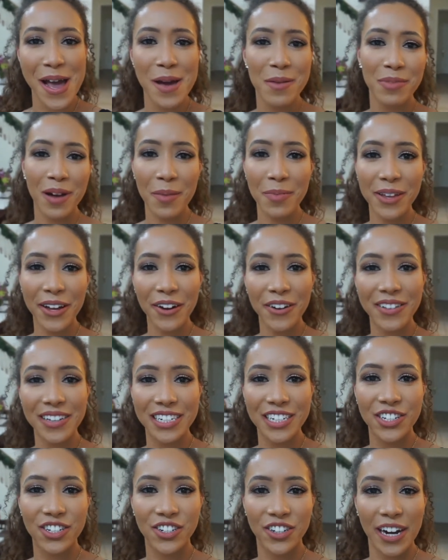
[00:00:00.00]
probably go to the
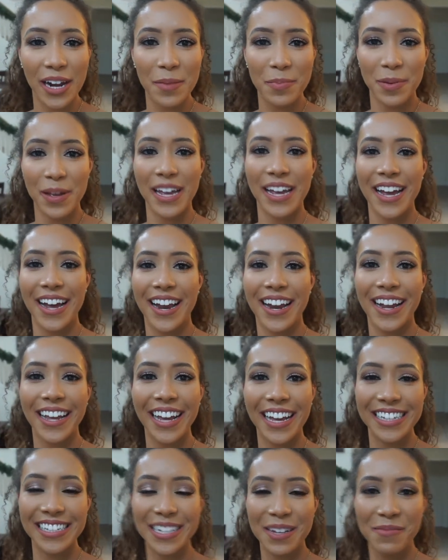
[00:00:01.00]
strip and
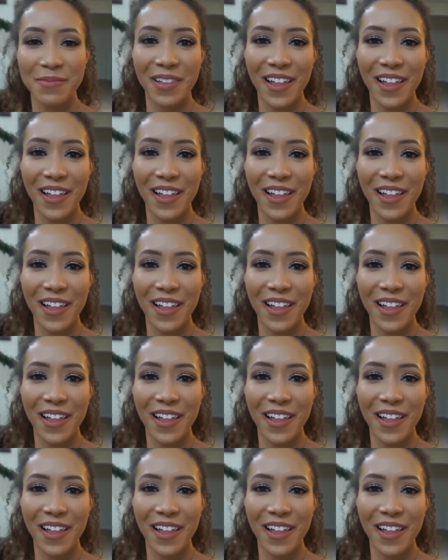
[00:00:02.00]
get some